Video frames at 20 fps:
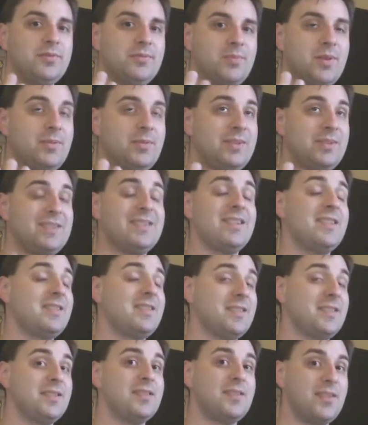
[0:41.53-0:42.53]
probably
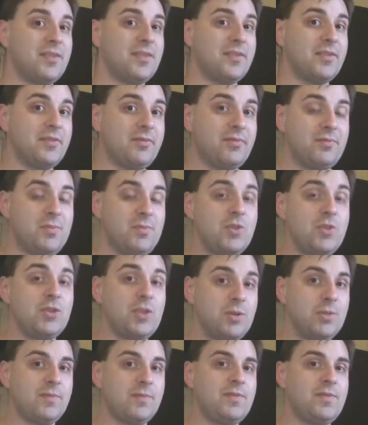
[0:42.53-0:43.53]
dozens of
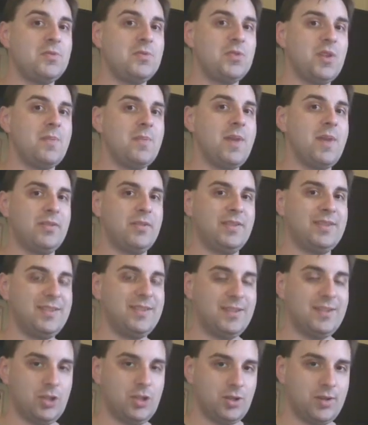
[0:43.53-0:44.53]
music reviews about
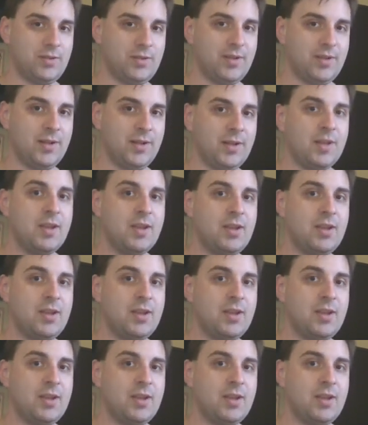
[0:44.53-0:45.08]
Lindsey Stirling.